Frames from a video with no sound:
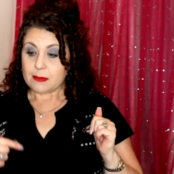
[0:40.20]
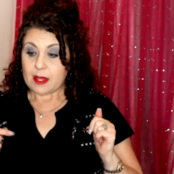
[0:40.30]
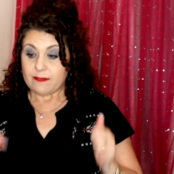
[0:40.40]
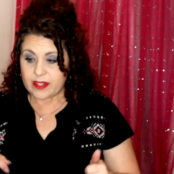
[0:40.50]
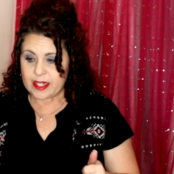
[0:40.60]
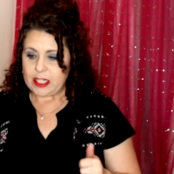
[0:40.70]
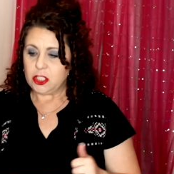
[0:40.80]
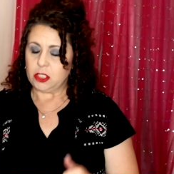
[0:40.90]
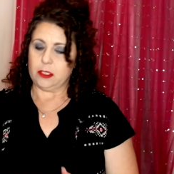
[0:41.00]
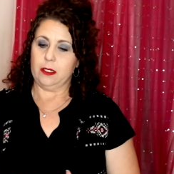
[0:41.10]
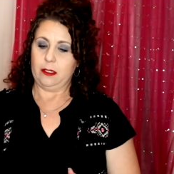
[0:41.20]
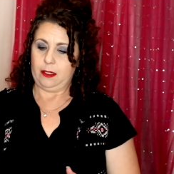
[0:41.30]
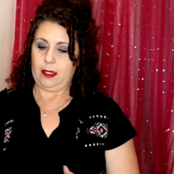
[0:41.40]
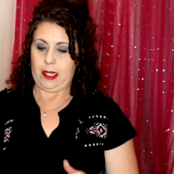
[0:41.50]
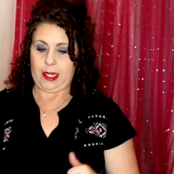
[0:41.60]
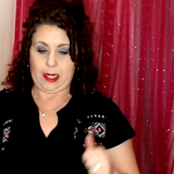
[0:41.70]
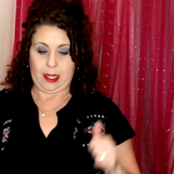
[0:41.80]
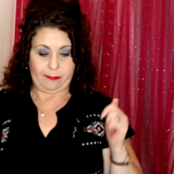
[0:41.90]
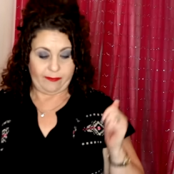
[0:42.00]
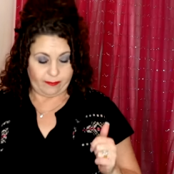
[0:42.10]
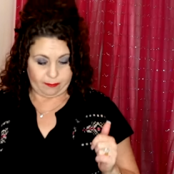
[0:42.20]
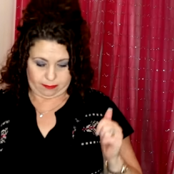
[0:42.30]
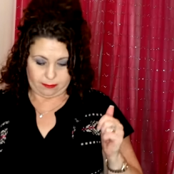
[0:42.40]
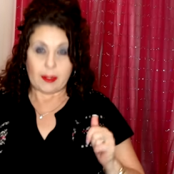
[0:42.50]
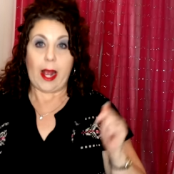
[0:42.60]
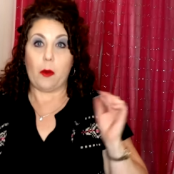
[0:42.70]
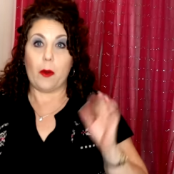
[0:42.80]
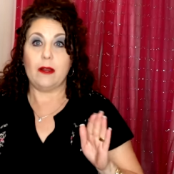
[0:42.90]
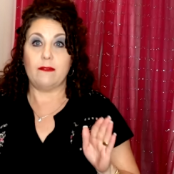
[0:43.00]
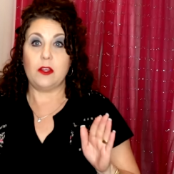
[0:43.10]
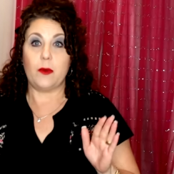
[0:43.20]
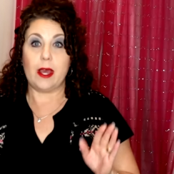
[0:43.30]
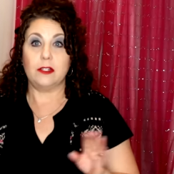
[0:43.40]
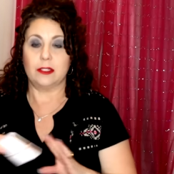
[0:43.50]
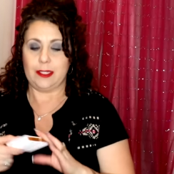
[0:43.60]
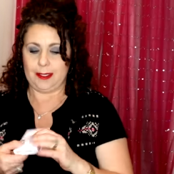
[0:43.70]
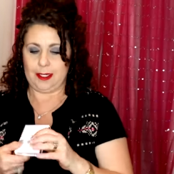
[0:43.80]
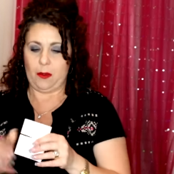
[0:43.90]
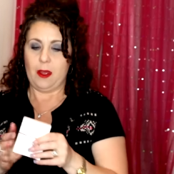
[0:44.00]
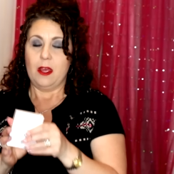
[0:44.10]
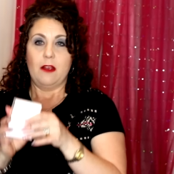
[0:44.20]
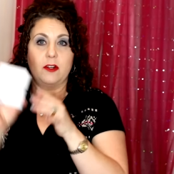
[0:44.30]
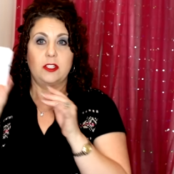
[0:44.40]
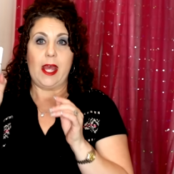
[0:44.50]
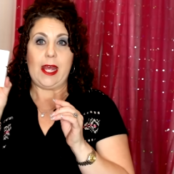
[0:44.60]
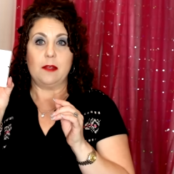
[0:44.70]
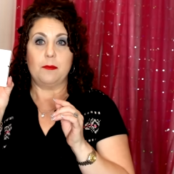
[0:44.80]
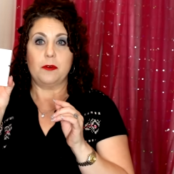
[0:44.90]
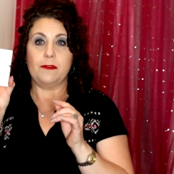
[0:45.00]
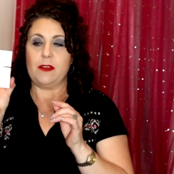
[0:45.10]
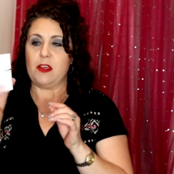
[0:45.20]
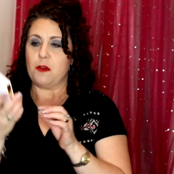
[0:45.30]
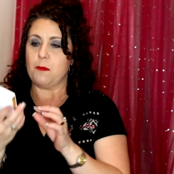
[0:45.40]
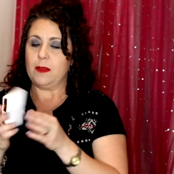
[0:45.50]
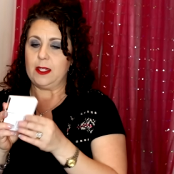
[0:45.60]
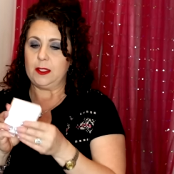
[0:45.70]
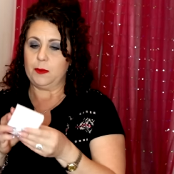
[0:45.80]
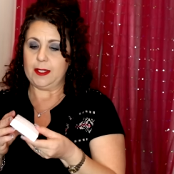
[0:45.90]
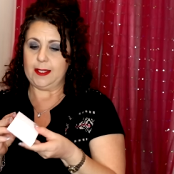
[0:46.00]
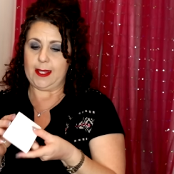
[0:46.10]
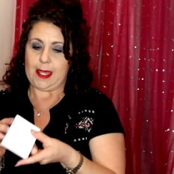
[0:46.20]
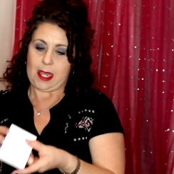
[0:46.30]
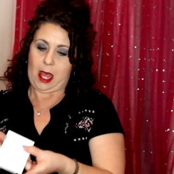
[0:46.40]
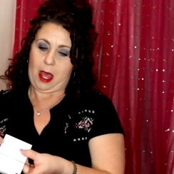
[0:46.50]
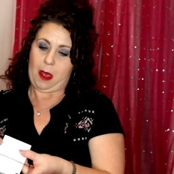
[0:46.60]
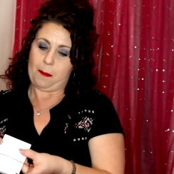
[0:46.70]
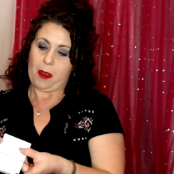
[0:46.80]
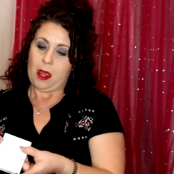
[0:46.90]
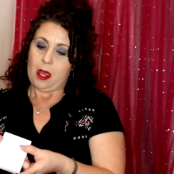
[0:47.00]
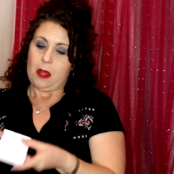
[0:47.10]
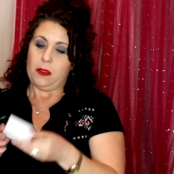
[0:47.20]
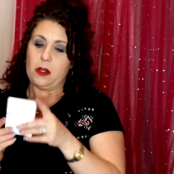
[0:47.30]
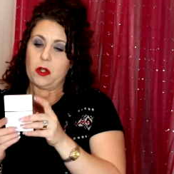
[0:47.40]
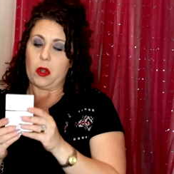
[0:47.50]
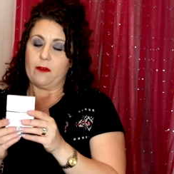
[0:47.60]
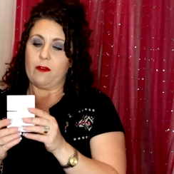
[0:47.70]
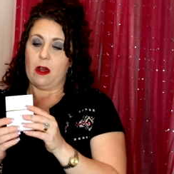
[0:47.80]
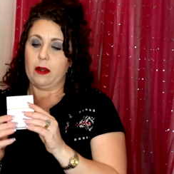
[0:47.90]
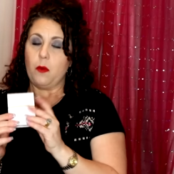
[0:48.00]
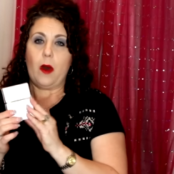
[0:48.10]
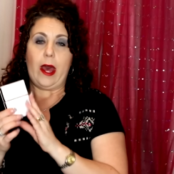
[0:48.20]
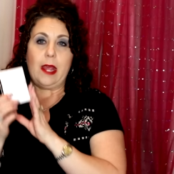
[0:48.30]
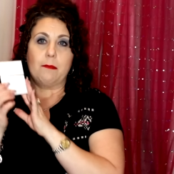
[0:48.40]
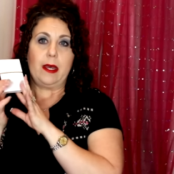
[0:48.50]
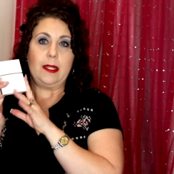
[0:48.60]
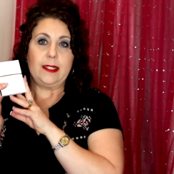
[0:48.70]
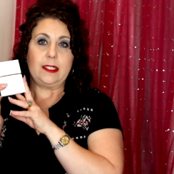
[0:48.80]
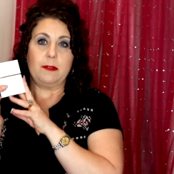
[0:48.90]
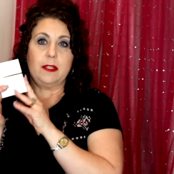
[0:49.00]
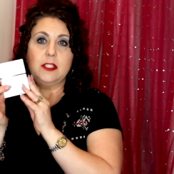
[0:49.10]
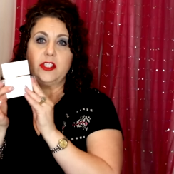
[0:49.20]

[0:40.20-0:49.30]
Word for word: finished. And quite a few actually. So first I had the perfume. This was the um, the Nirvana White by Elizabeth and